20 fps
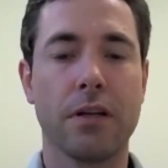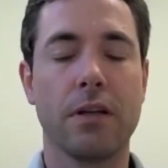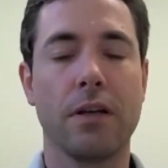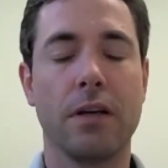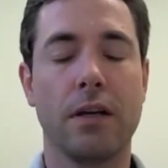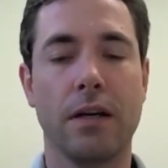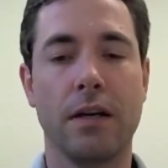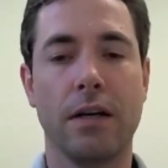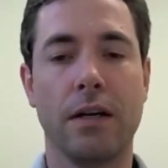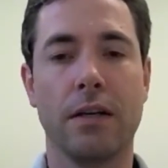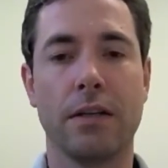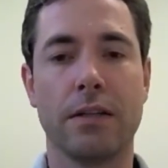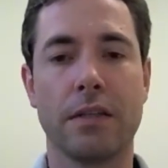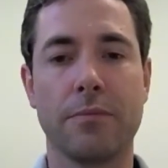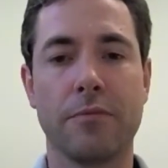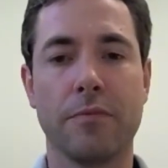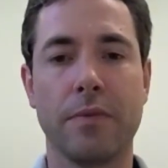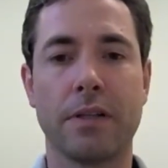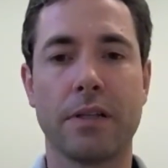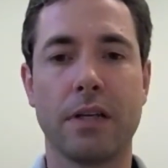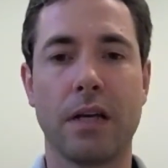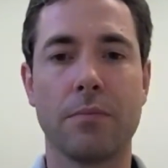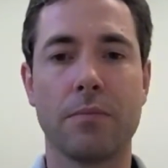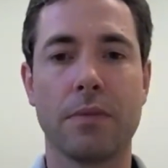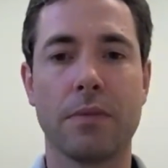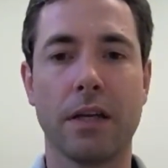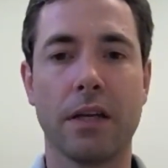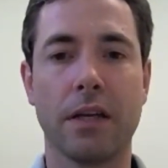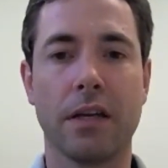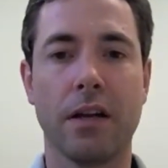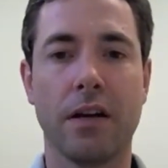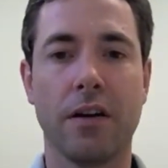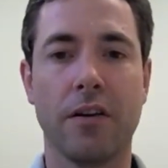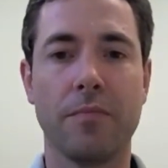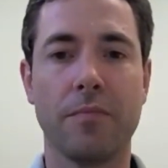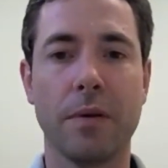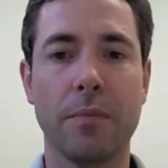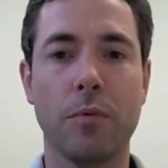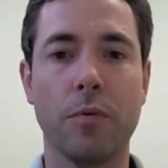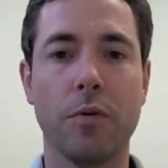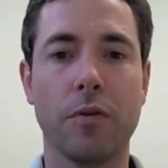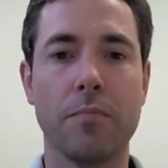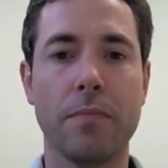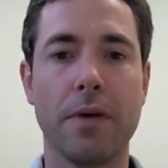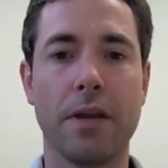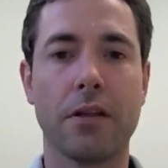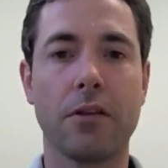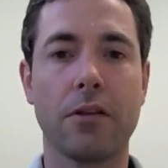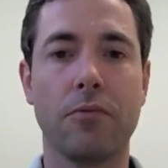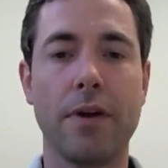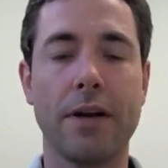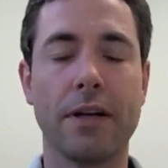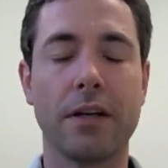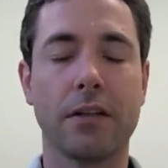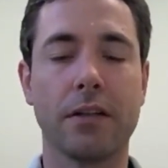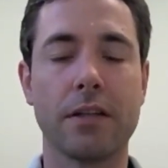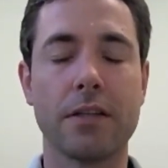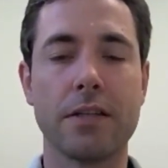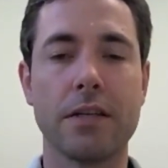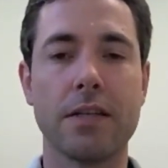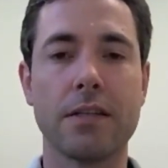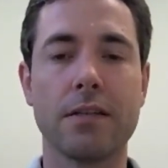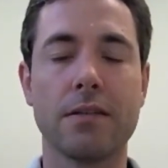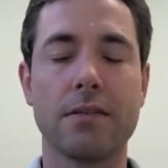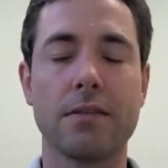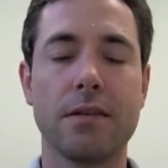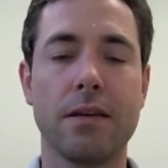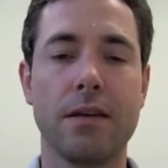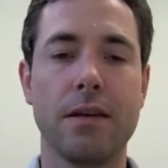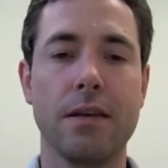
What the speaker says: and some of my time taking care of people with medical retinal diseases.